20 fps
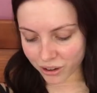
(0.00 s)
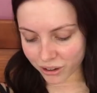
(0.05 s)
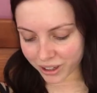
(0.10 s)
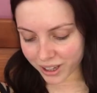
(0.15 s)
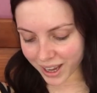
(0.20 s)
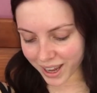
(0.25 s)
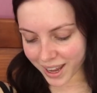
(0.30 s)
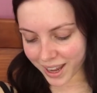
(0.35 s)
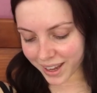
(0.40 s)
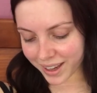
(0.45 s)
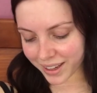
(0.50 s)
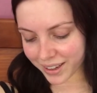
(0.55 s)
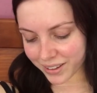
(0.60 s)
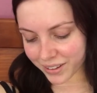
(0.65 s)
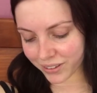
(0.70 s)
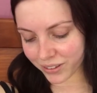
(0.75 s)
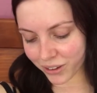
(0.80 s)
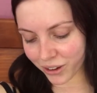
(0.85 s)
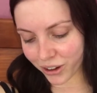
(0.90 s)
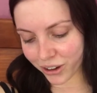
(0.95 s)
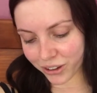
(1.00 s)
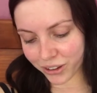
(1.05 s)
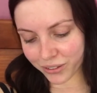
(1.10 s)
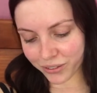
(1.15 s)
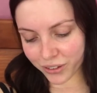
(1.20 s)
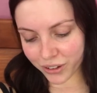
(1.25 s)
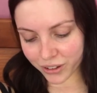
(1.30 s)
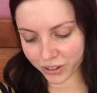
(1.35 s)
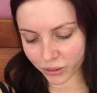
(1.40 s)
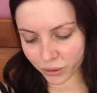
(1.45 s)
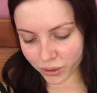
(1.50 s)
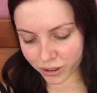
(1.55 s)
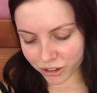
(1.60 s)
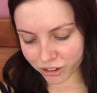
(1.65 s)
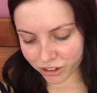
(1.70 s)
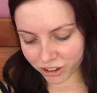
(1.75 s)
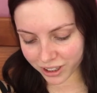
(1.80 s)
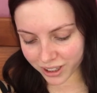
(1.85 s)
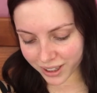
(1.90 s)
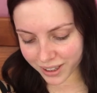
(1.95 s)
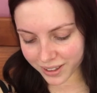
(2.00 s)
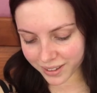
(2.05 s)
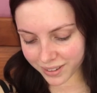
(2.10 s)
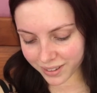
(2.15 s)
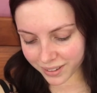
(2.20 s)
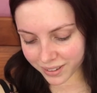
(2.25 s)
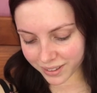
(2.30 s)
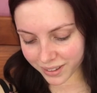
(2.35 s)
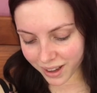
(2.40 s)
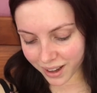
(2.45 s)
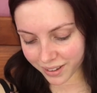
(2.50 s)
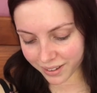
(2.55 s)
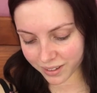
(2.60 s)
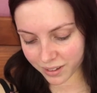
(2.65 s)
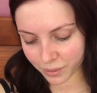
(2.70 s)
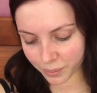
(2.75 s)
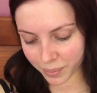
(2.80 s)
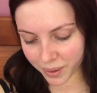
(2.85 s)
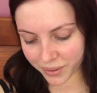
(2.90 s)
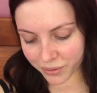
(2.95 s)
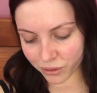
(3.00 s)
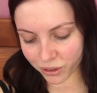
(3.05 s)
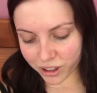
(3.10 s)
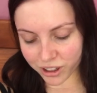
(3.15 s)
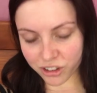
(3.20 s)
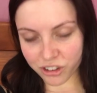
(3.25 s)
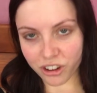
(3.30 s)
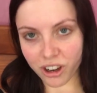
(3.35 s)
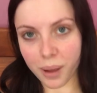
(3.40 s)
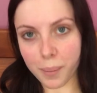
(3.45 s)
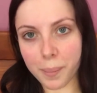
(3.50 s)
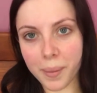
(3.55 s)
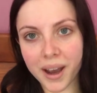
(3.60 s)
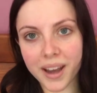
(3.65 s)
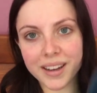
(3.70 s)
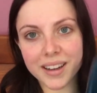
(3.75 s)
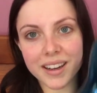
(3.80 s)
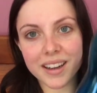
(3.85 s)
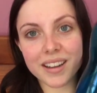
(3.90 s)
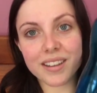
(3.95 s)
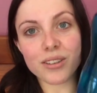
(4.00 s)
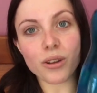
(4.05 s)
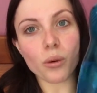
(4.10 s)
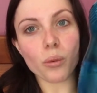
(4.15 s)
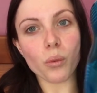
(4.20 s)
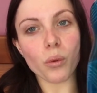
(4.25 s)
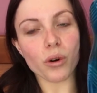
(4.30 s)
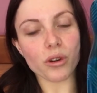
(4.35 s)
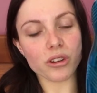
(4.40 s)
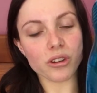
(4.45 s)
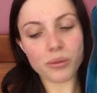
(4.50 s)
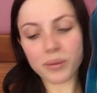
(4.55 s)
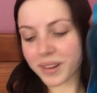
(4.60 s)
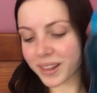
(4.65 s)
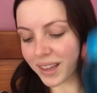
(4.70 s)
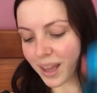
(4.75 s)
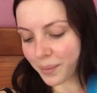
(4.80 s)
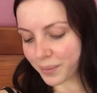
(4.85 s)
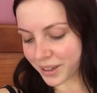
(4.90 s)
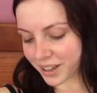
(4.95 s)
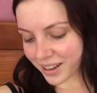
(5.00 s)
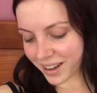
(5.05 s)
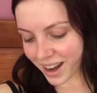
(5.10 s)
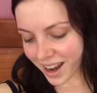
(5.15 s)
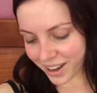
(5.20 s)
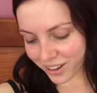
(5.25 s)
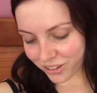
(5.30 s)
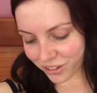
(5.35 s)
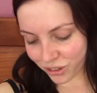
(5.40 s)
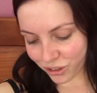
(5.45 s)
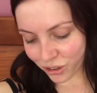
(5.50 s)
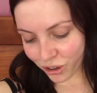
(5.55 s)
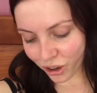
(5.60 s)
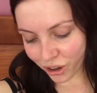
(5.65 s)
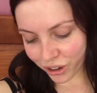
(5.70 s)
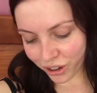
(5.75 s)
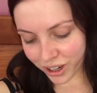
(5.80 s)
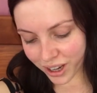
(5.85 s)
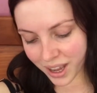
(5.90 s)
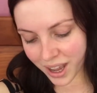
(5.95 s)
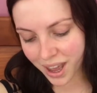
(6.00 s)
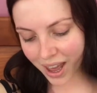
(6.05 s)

Okay, so the first question is last beverage, and mine is water with lemon in it, as you know.